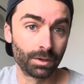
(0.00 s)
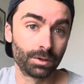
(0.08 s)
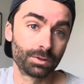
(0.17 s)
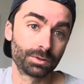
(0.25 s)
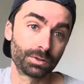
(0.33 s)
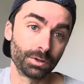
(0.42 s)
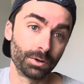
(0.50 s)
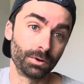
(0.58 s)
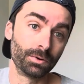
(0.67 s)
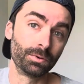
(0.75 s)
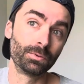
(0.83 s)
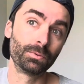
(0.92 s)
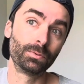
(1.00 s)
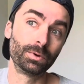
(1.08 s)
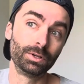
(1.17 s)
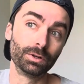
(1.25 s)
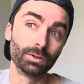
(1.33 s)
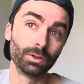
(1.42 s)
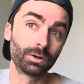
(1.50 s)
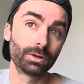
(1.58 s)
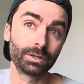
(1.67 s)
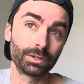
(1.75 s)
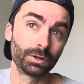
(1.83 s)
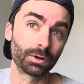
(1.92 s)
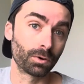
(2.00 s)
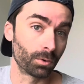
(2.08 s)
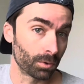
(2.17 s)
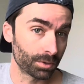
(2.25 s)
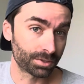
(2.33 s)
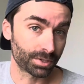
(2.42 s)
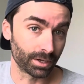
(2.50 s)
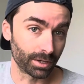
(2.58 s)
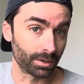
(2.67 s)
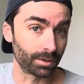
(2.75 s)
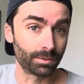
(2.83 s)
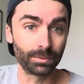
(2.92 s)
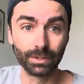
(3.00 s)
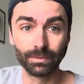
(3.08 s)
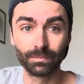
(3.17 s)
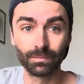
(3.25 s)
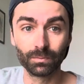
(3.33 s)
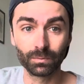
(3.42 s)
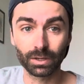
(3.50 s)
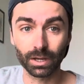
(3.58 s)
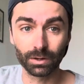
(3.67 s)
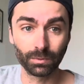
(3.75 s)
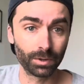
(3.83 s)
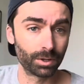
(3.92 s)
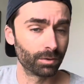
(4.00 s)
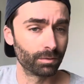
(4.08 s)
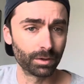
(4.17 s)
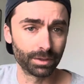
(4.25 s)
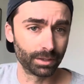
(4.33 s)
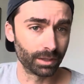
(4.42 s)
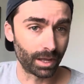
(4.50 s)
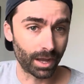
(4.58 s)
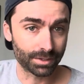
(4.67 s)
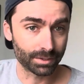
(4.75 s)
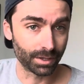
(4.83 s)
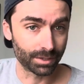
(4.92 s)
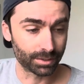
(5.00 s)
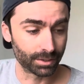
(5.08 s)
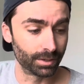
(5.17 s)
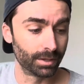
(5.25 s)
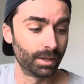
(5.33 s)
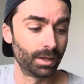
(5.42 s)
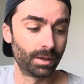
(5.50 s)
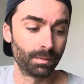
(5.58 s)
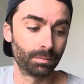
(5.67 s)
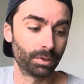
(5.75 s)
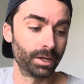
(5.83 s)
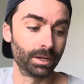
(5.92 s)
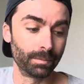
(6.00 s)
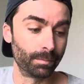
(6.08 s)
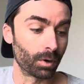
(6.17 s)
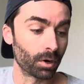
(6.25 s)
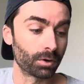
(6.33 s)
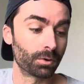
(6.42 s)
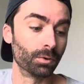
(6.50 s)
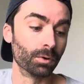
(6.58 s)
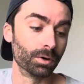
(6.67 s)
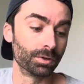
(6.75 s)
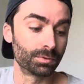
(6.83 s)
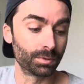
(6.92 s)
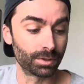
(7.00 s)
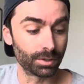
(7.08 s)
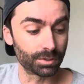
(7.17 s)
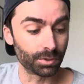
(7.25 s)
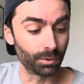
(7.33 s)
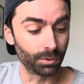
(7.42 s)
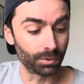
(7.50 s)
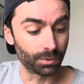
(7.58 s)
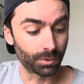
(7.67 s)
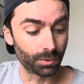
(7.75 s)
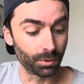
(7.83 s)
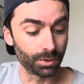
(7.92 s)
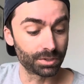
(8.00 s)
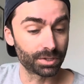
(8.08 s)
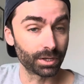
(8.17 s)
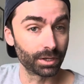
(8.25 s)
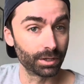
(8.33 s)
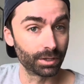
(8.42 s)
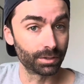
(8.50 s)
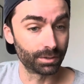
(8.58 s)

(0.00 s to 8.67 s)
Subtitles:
So when you're learning your chord scale, we kind of went over in the last lesson playing bar chords with this whole chord scale.